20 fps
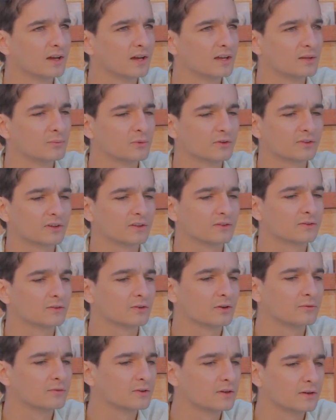and the most
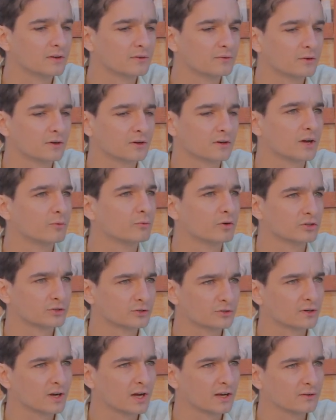conservative or
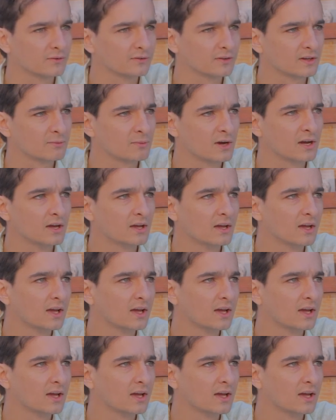commercial kind of cinema